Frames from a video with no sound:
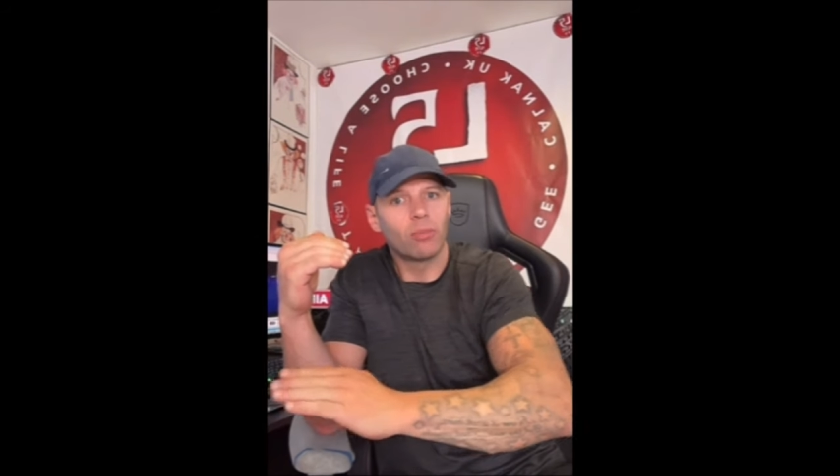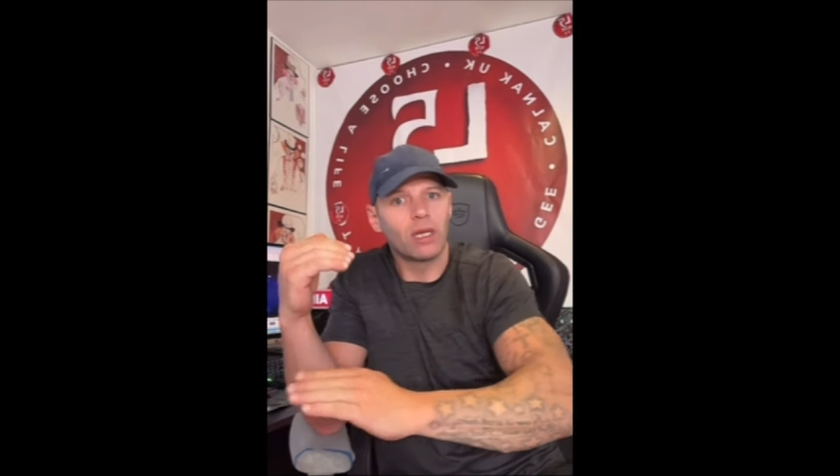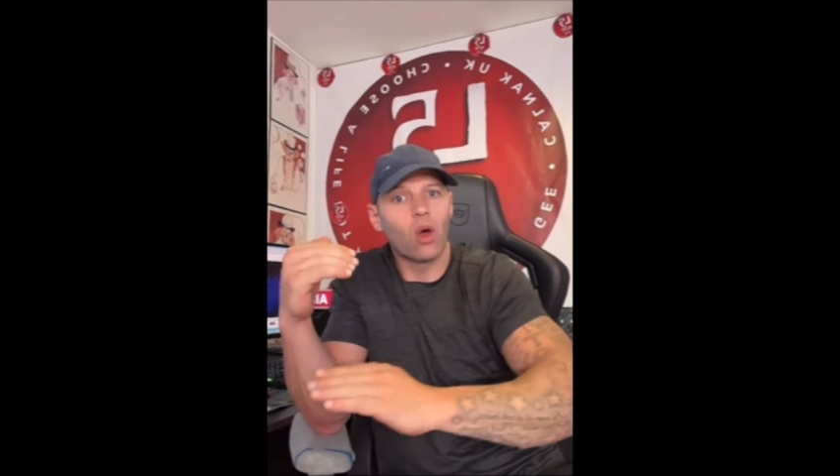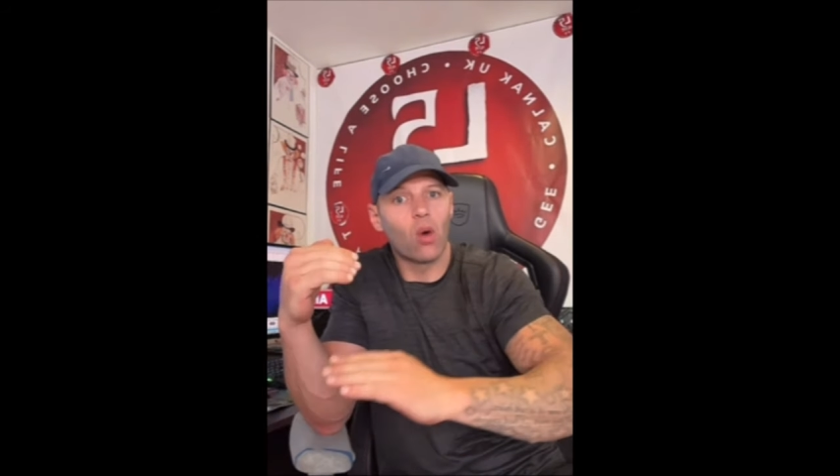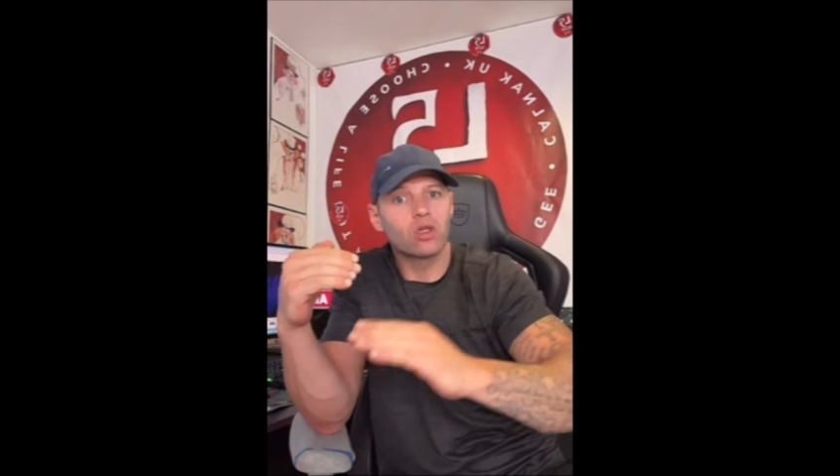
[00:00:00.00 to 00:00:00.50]

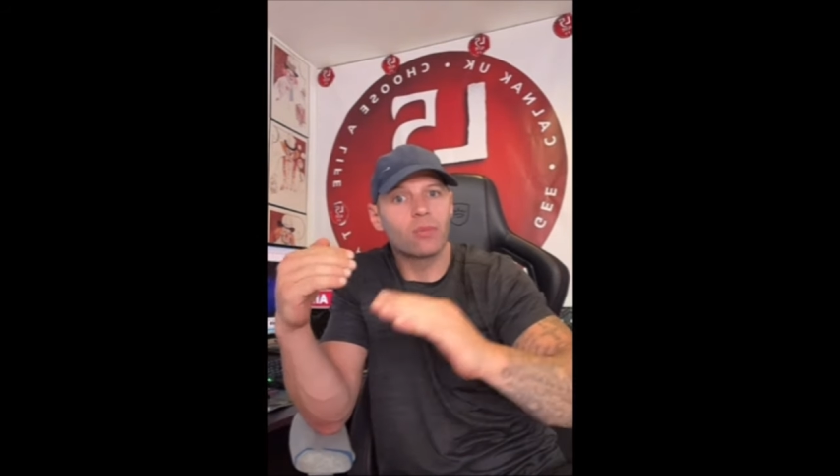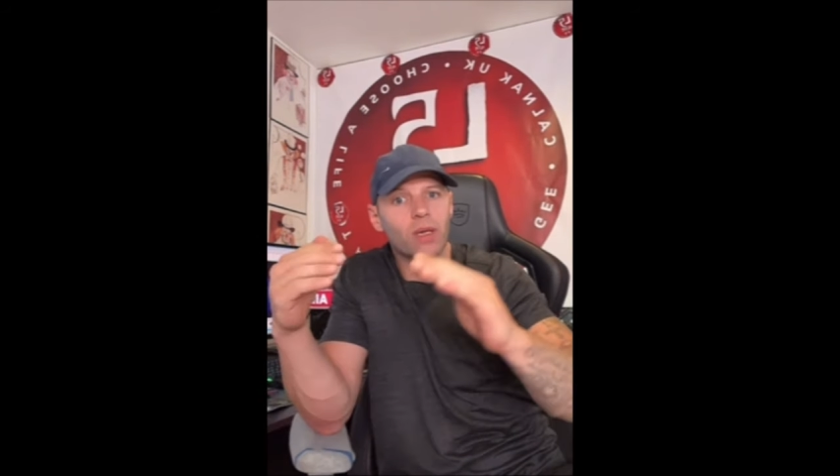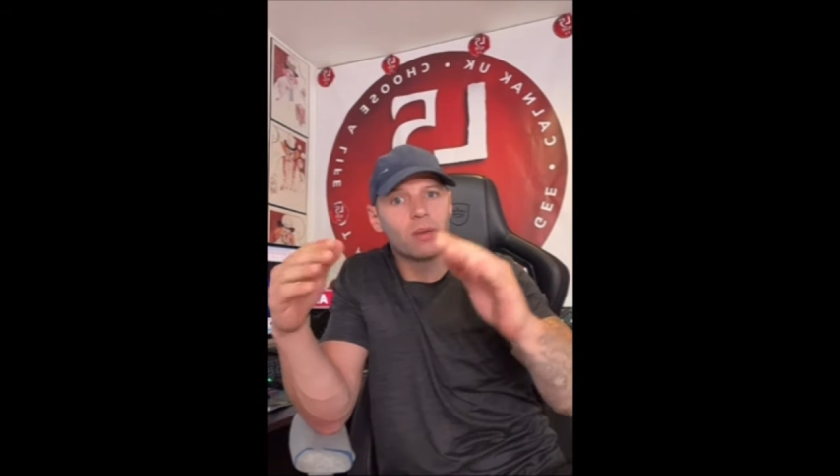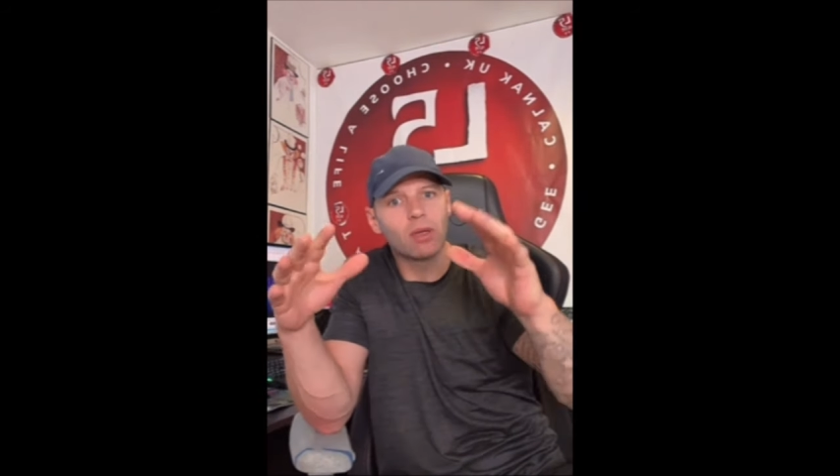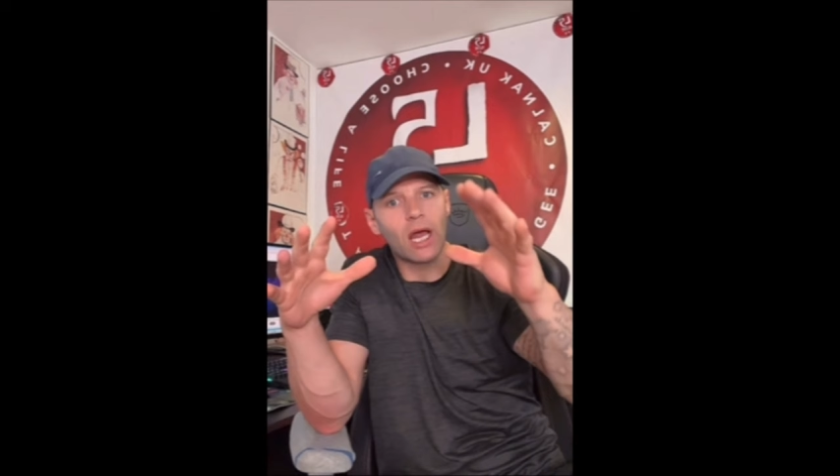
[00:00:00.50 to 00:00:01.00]
There'll be loads
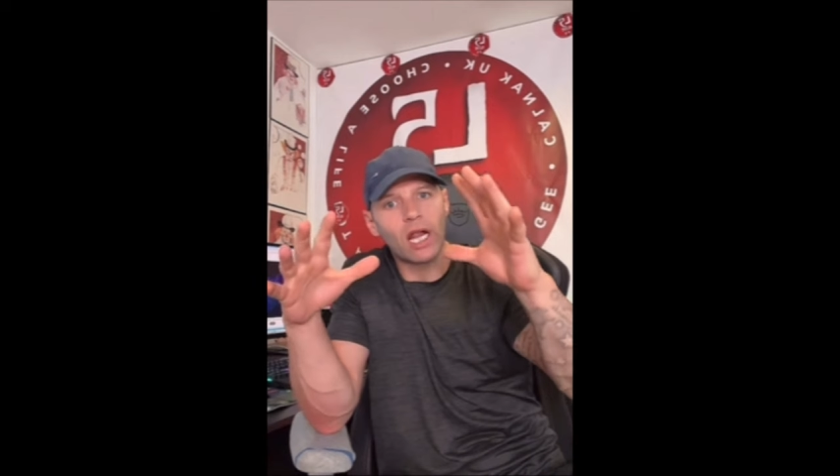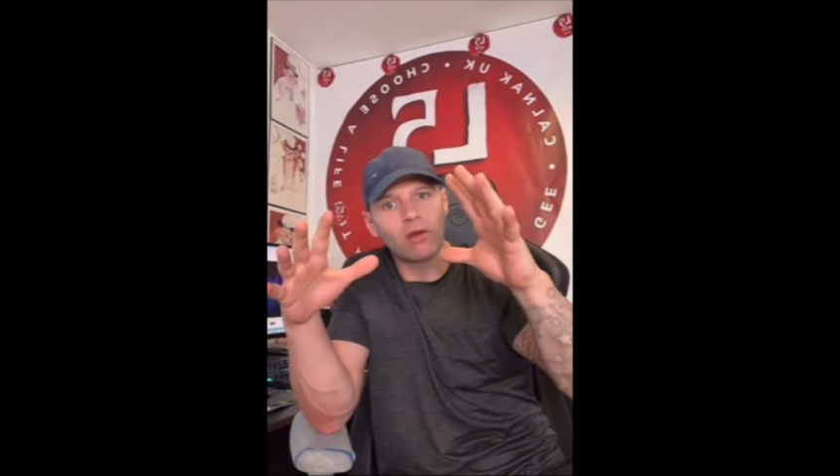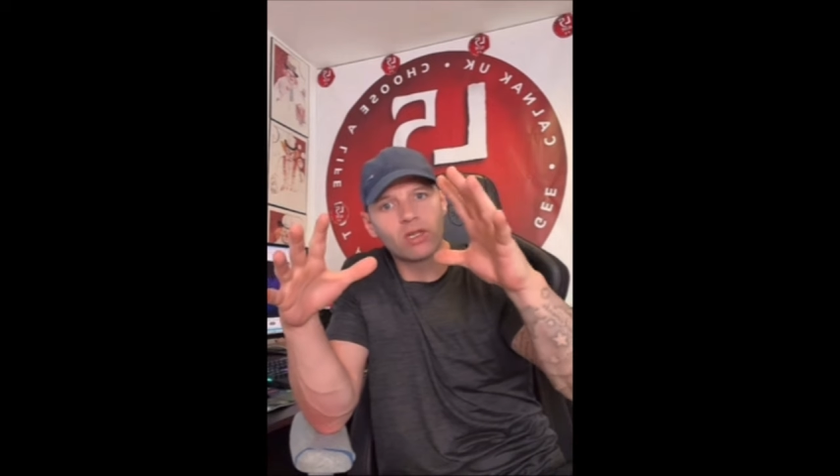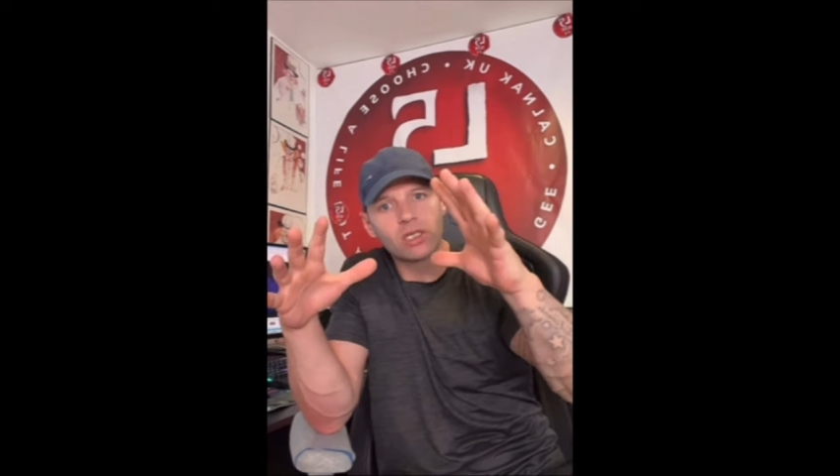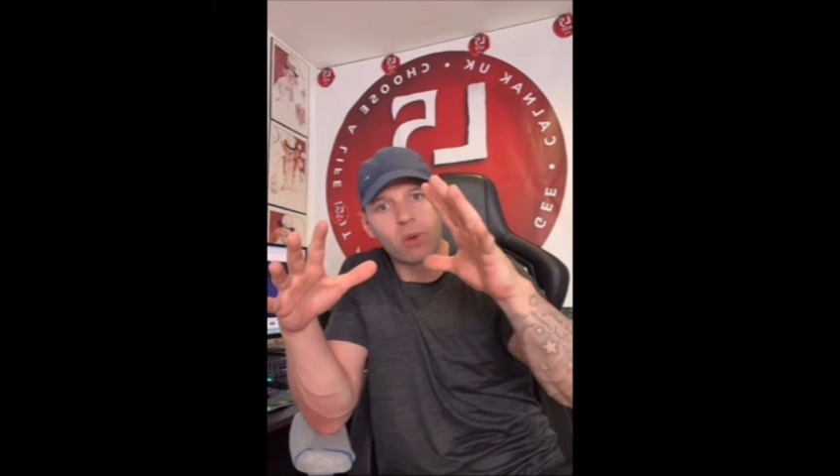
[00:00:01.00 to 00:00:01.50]
of people
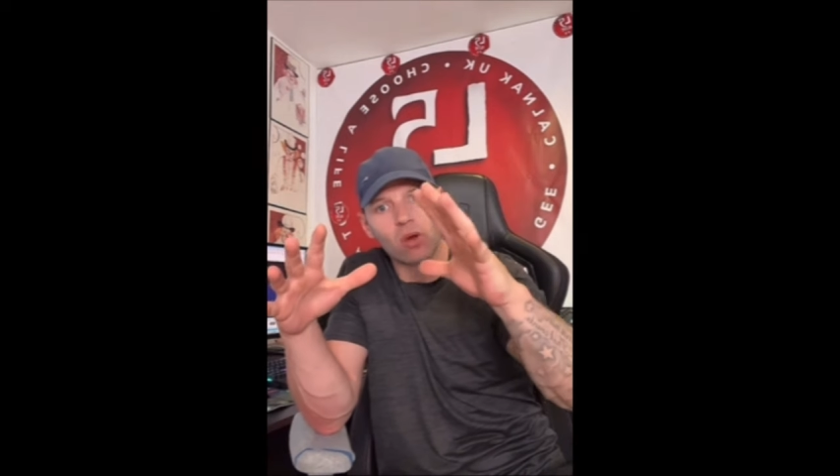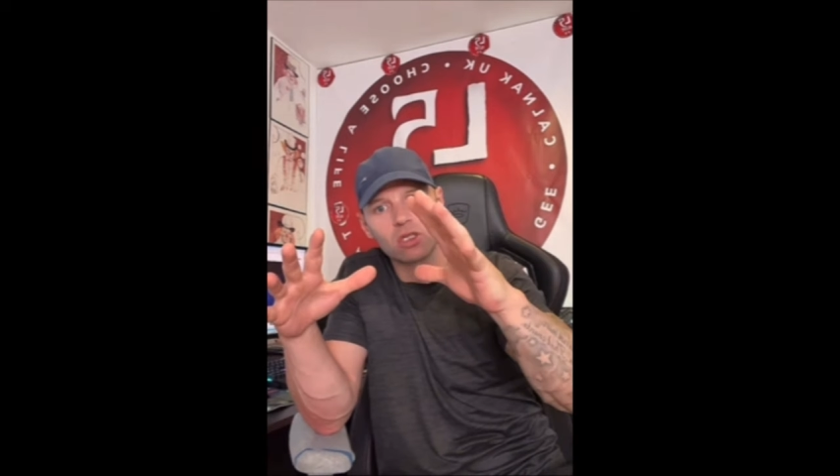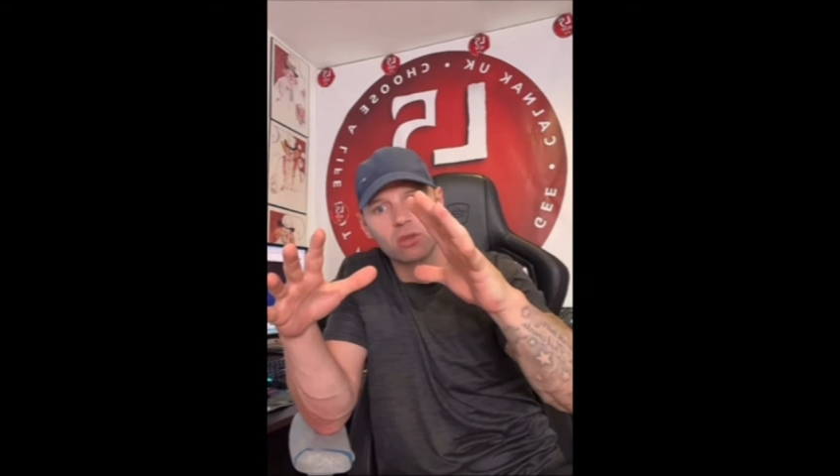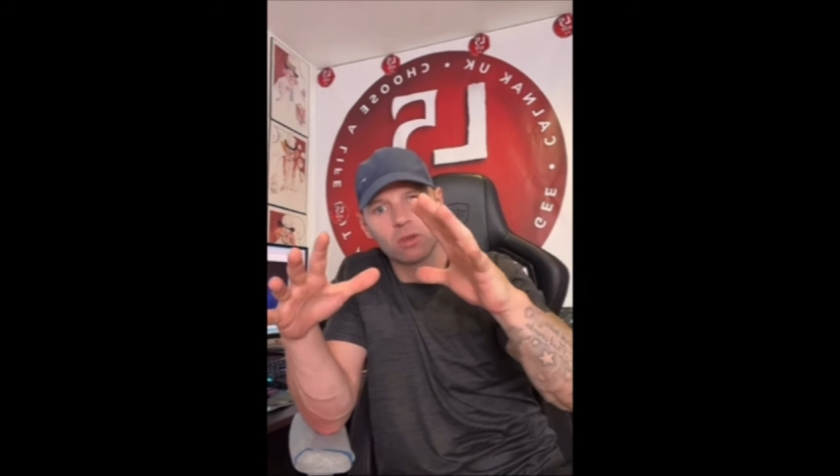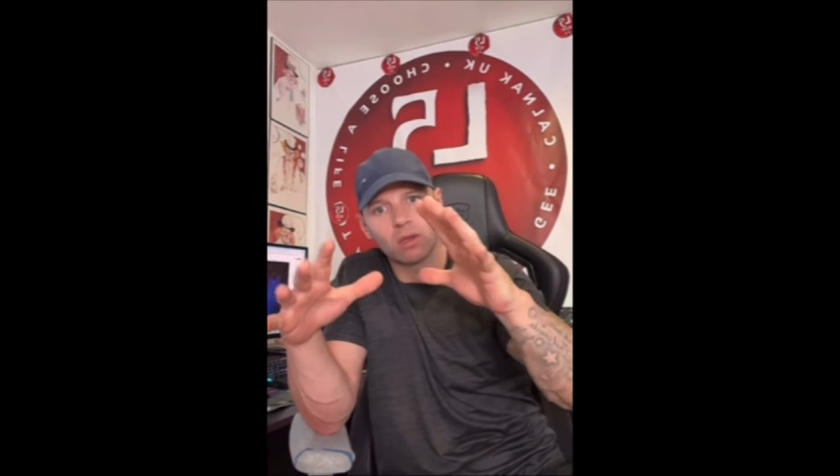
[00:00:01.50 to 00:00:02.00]
held
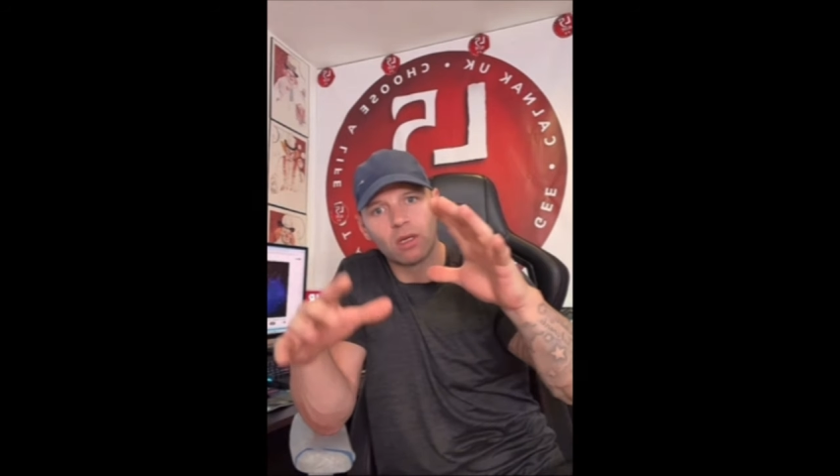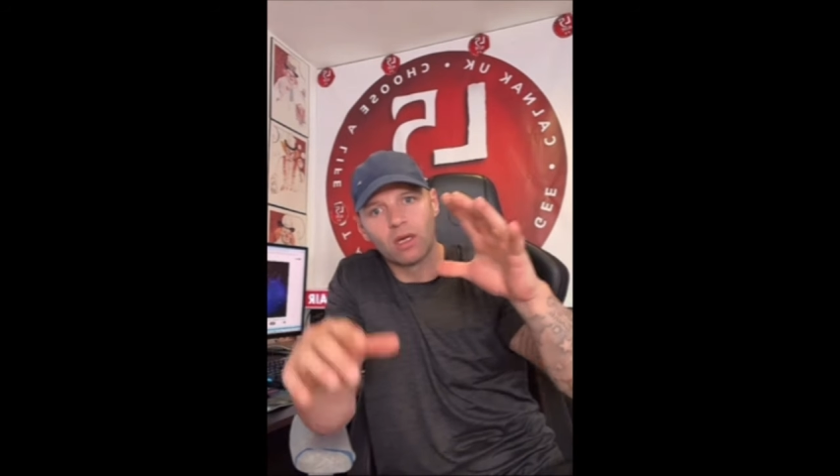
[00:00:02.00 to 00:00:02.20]
responsible